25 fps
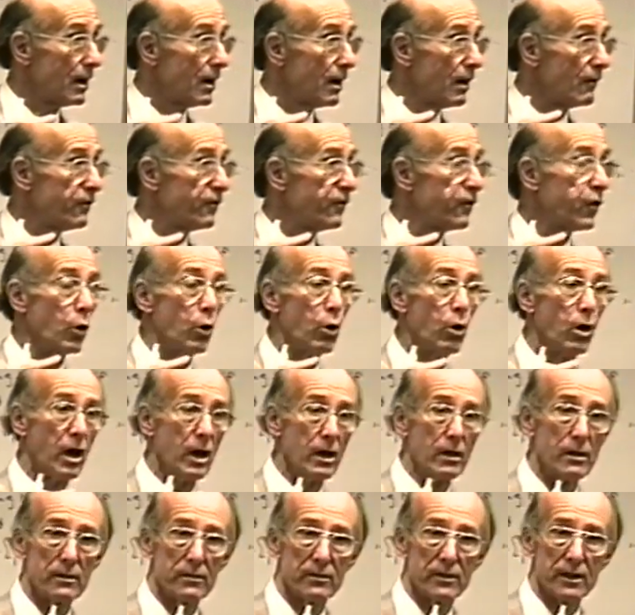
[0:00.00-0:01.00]

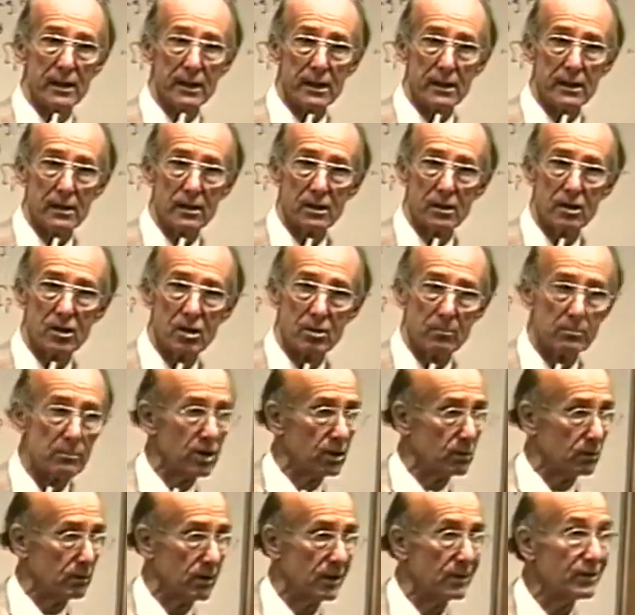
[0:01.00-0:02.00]
for the
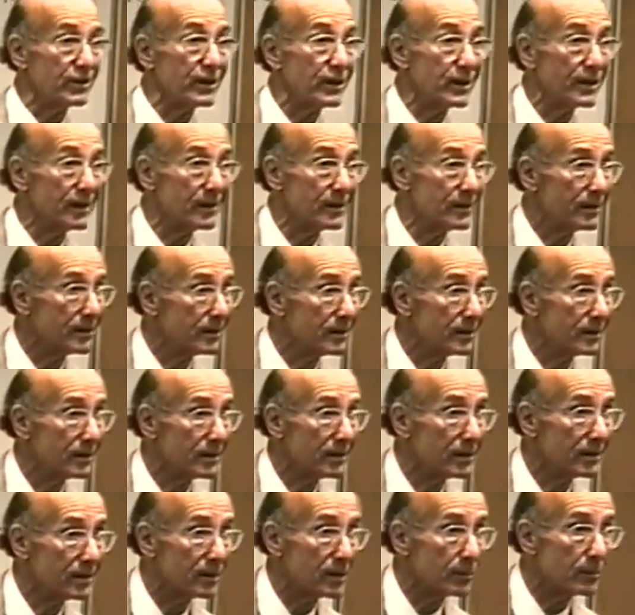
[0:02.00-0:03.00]
community,
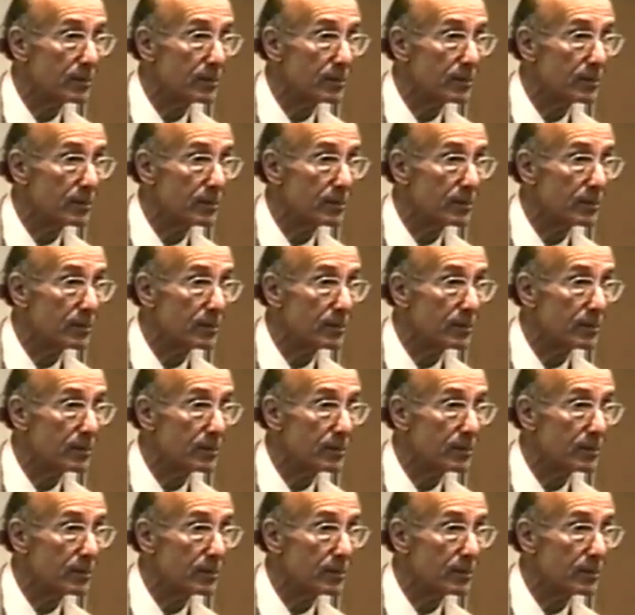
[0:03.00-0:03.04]
the